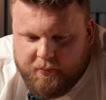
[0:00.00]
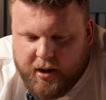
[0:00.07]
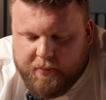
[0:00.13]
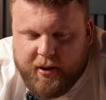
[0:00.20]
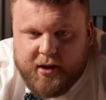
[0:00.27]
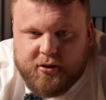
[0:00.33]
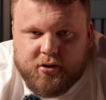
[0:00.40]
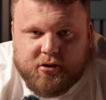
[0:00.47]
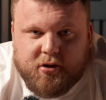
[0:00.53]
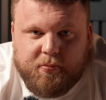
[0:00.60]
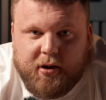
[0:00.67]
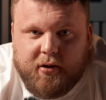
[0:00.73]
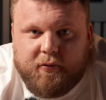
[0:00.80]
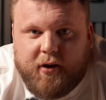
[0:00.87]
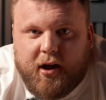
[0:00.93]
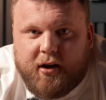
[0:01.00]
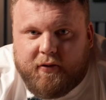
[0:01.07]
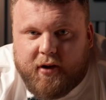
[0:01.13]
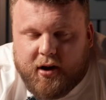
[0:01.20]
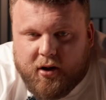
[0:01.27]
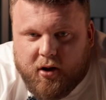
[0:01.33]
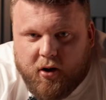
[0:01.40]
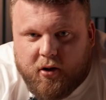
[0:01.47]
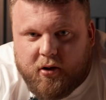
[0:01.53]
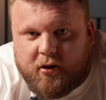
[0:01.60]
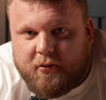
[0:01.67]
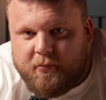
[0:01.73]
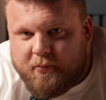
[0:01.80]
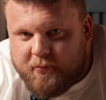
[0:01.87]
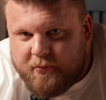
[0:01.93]
My bed used to be very, very hot.
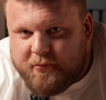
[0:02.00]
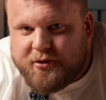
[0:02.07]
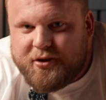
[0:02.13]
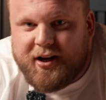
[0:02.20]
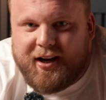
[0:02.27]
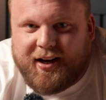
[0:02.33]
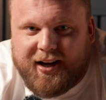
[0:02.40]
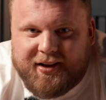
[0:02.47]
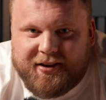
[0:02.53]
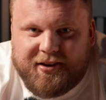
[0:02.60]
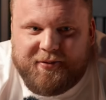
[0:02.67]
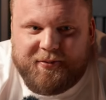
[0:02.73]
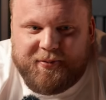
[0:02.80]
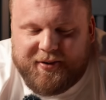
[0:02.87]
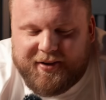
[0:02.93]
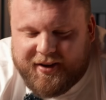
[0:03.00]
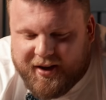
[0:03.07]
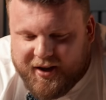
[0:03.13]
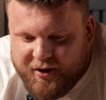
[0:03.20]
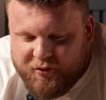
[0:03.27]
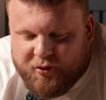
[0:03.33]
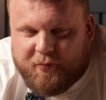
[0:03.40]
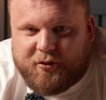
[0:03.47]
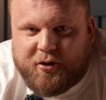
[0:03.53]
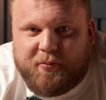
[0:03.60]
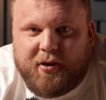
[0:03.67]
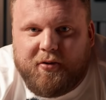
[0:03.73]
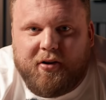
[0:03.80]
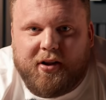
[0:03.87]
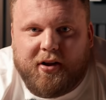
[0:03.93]
Sinead liked the room to
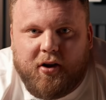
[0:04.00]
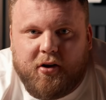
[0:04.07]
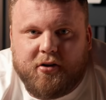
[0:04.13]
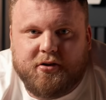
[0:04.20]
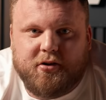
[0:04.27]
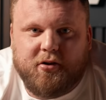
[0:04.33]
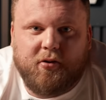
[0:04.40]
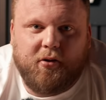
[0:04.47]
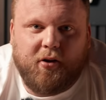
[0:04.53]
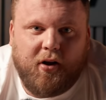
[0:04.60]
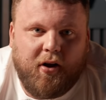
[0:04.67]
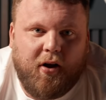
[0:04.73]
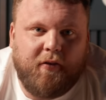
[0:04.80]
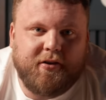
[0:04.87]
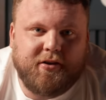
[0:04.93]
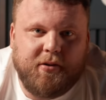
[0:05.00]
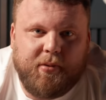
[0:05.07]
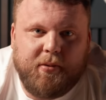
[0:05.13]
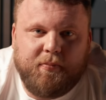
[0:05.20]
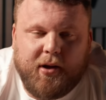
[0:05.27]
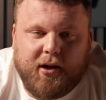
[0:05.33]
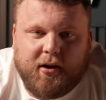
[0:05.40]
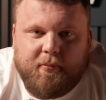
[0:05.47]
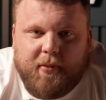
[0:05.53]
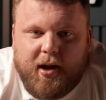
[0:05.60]
be really hot, so obviously being bigger